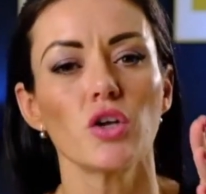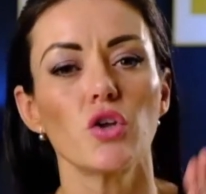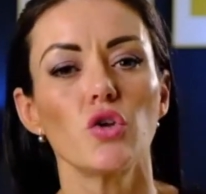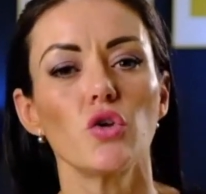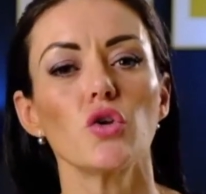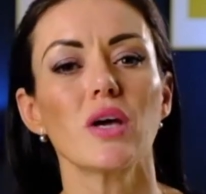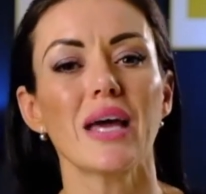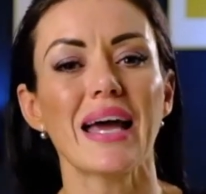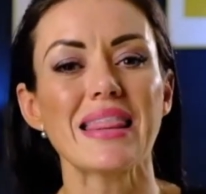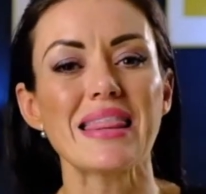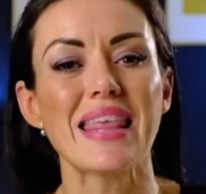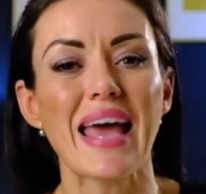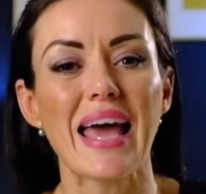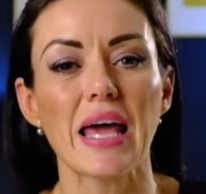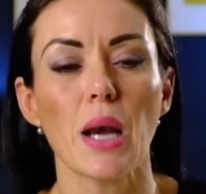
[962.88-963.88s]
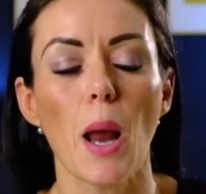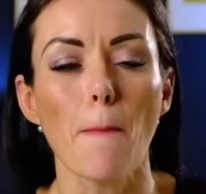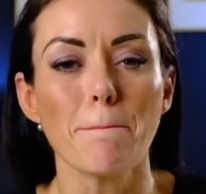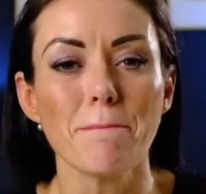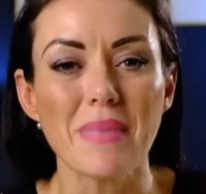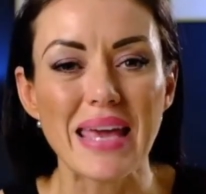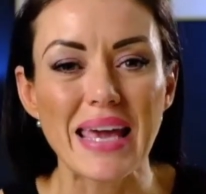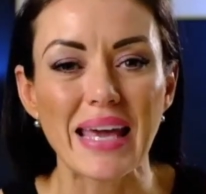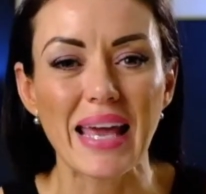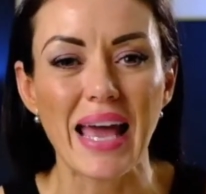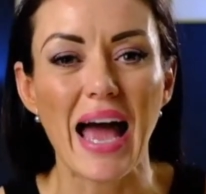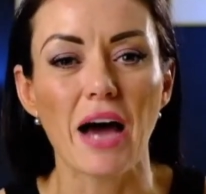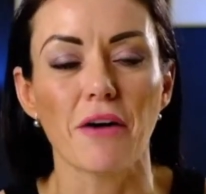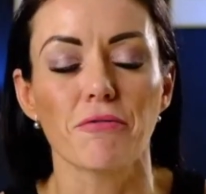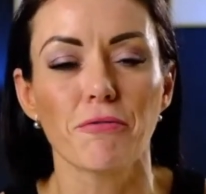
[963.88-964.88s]
you can then
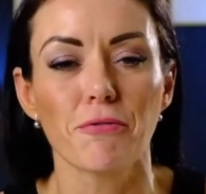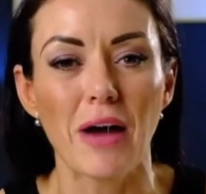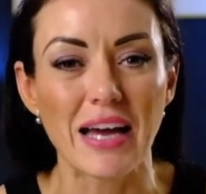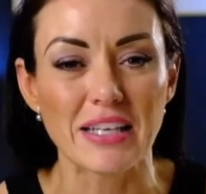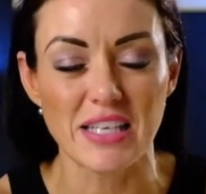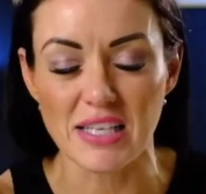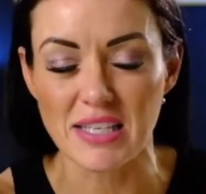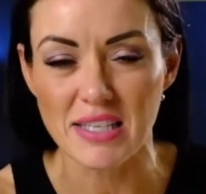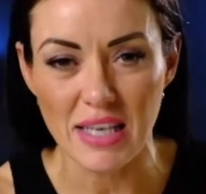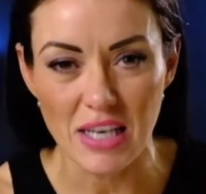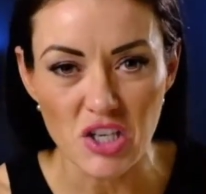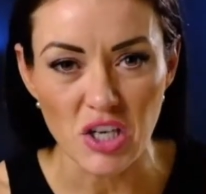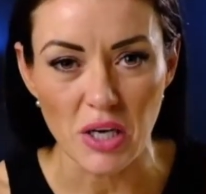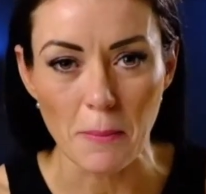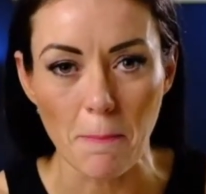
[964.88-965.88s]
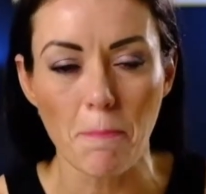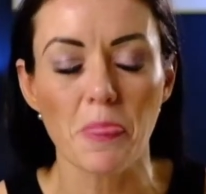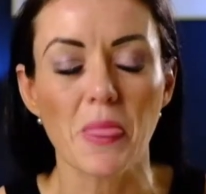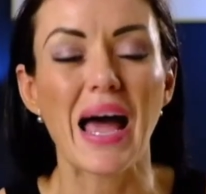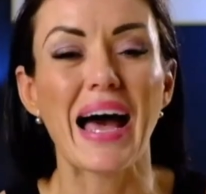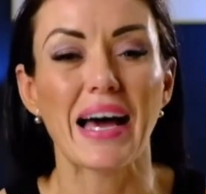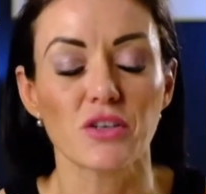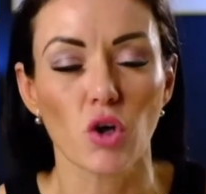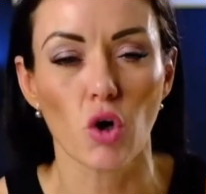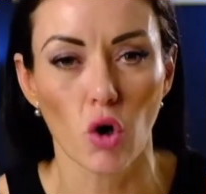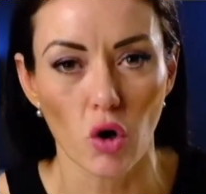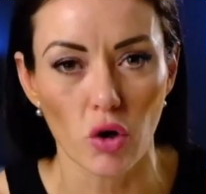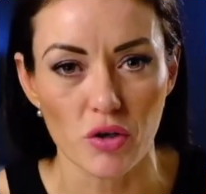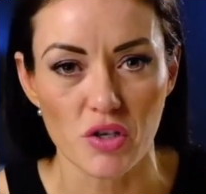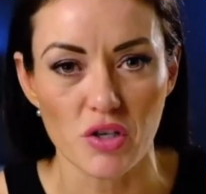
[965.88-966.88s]
make a decision at
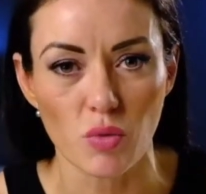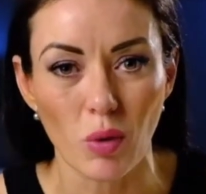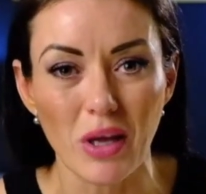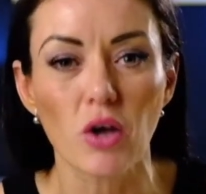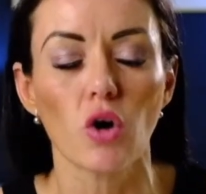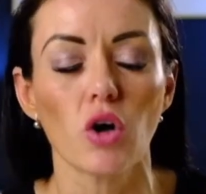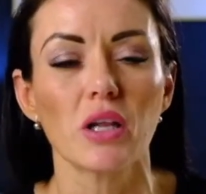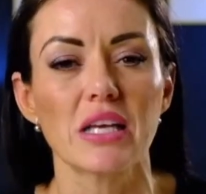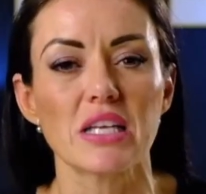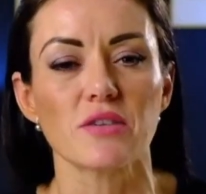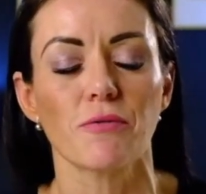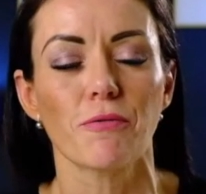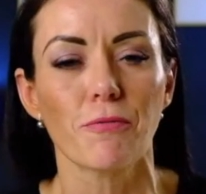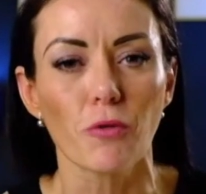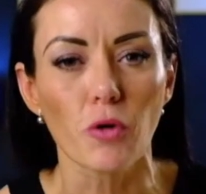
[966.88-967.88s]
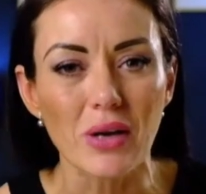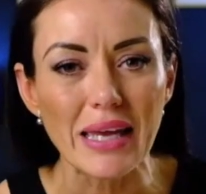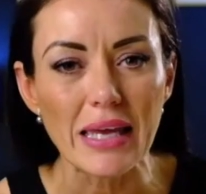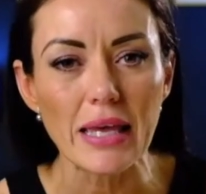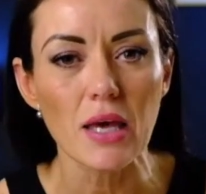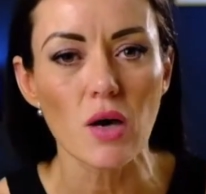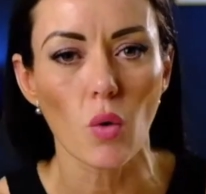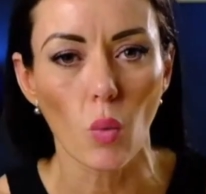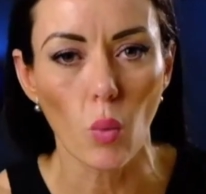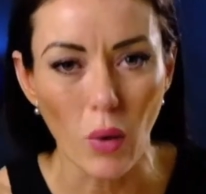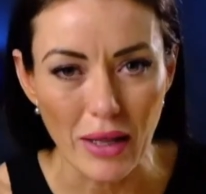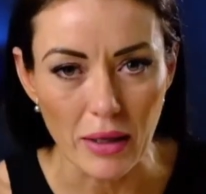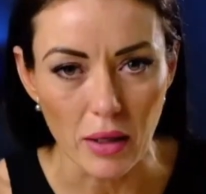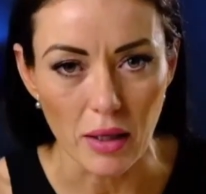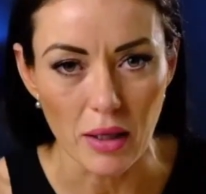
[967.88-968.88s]
cause. We call this free
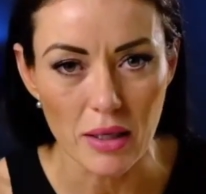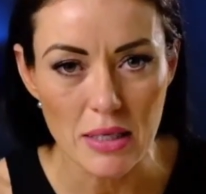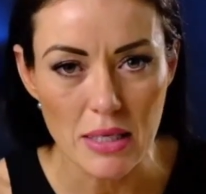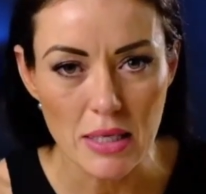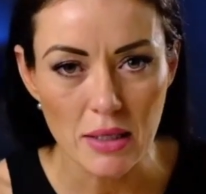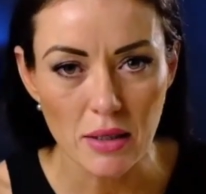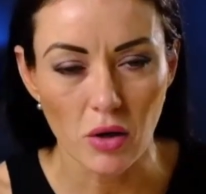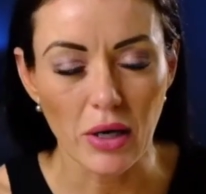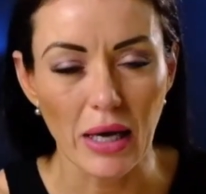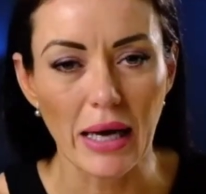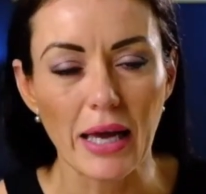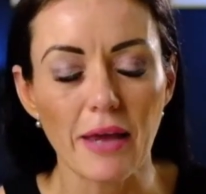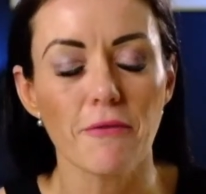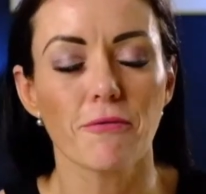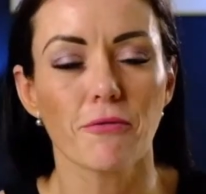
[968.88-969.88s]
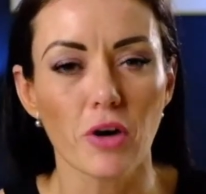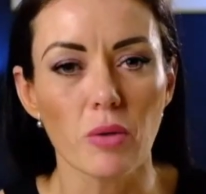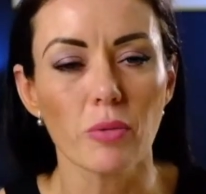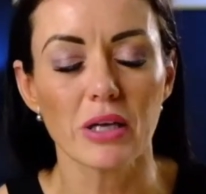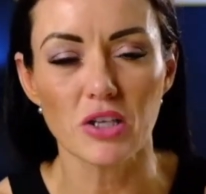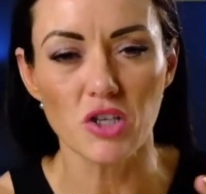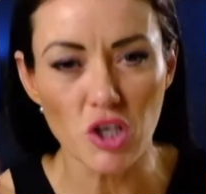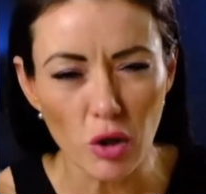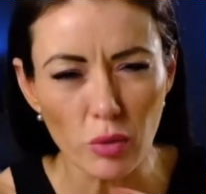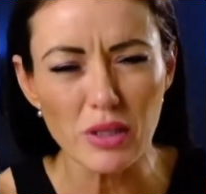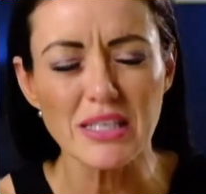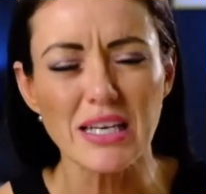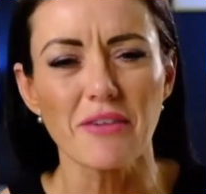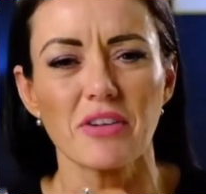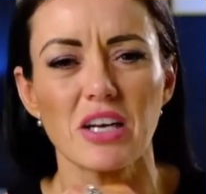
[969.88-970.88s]
will. Okay, free will. Do you know what
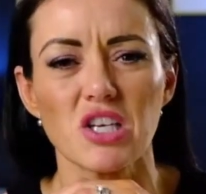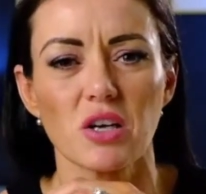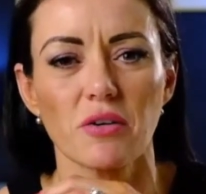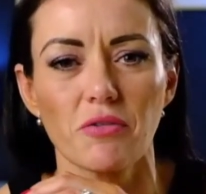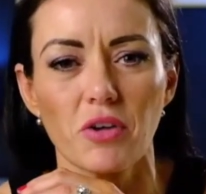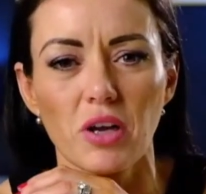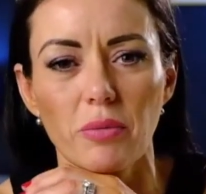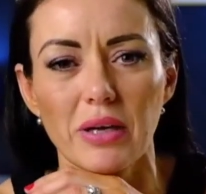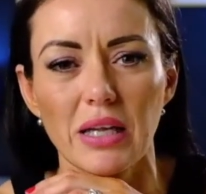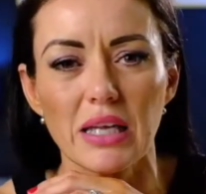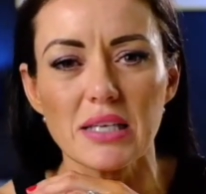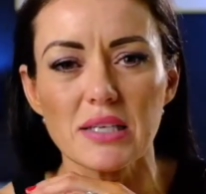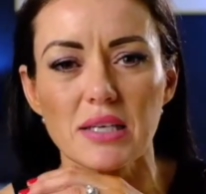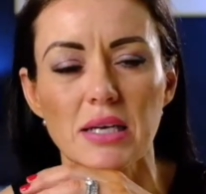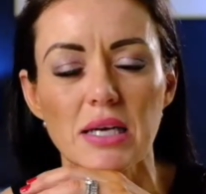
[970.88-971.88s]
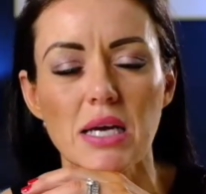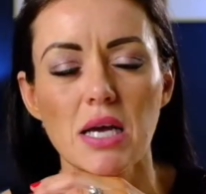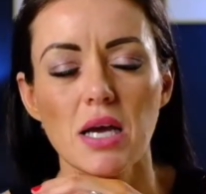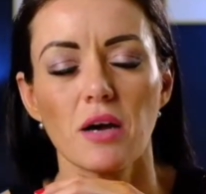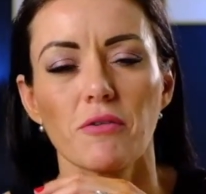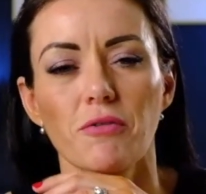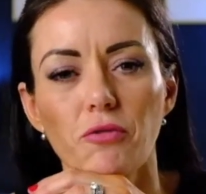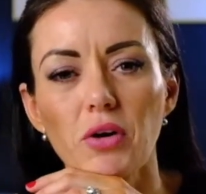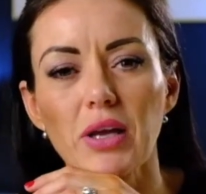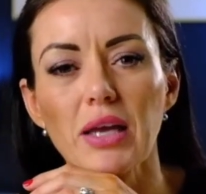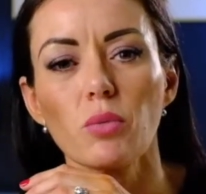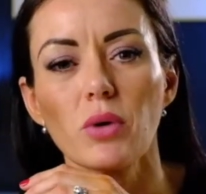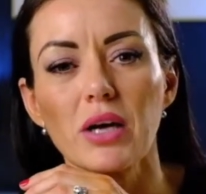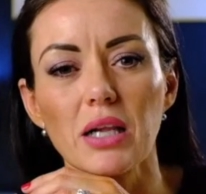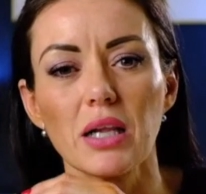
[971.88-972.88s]
the definition of free will is? Free
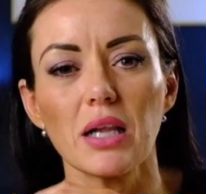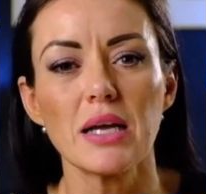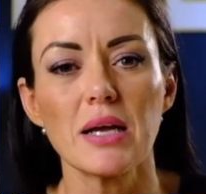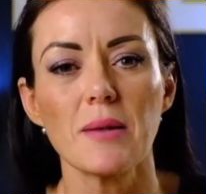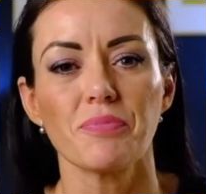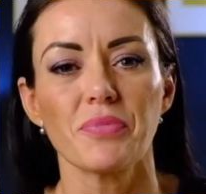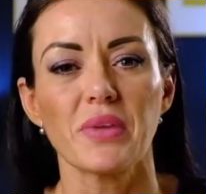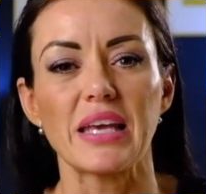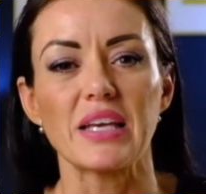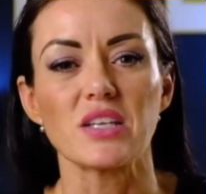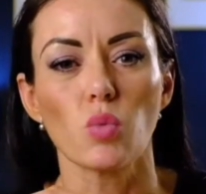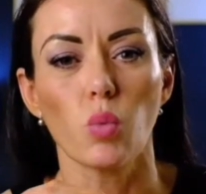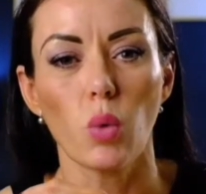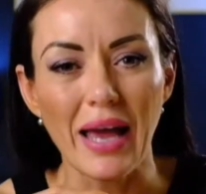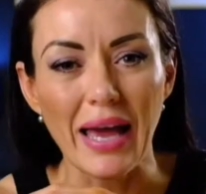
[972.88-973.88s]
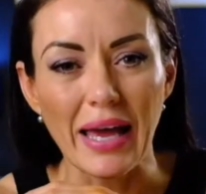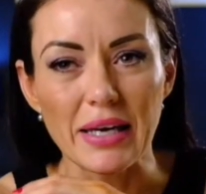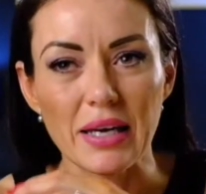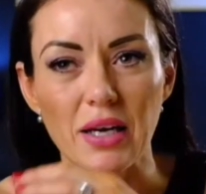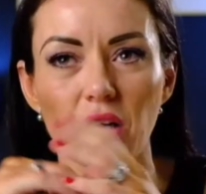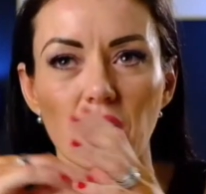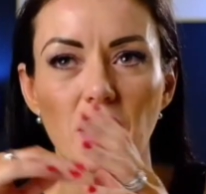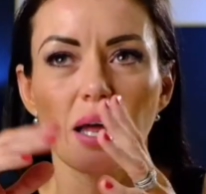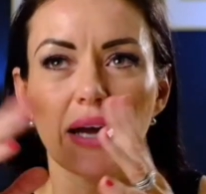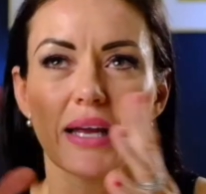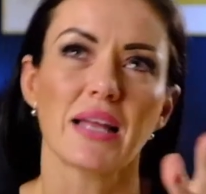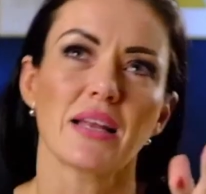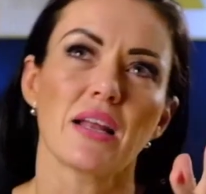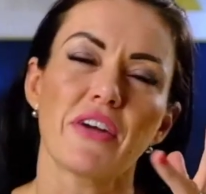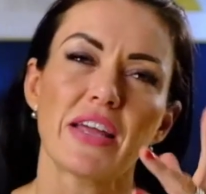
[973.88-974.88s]
will is when,
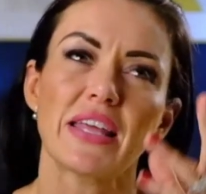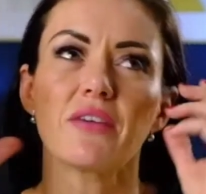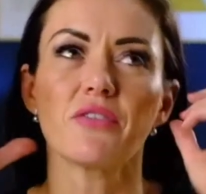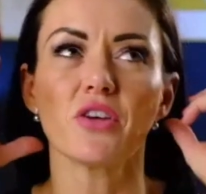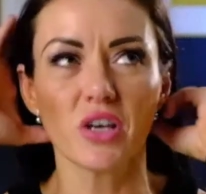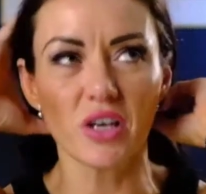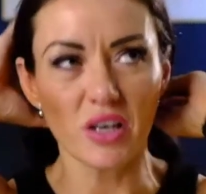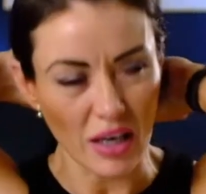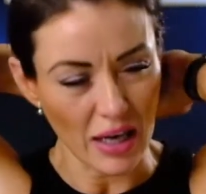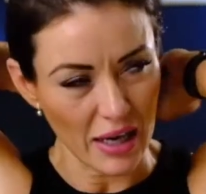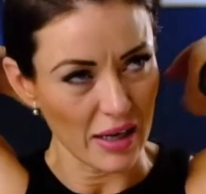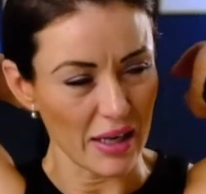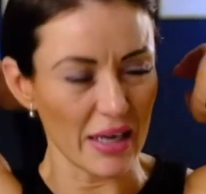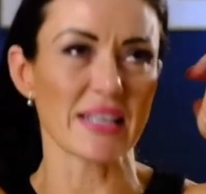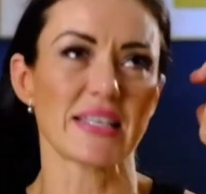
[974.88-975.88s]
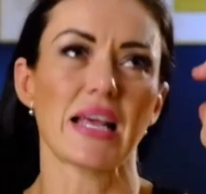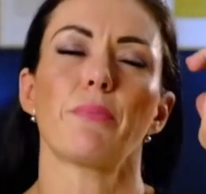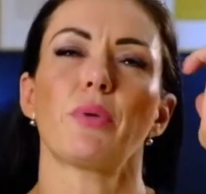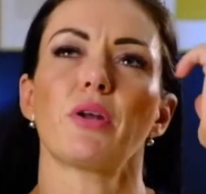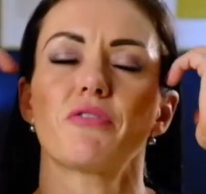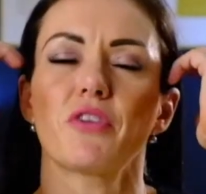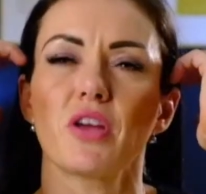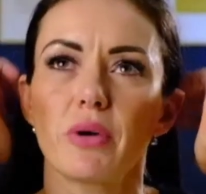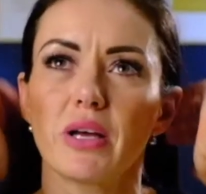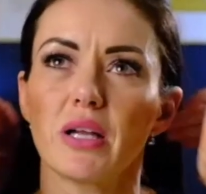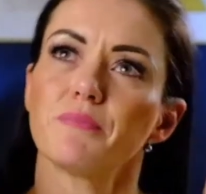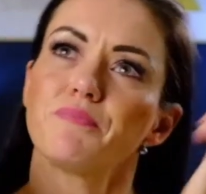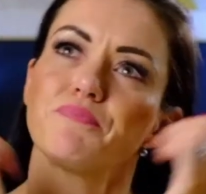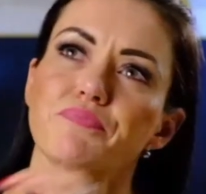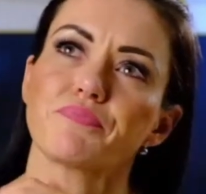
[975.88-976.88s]
if I can give you an example of free
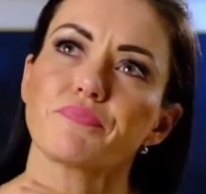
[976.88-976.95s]
will,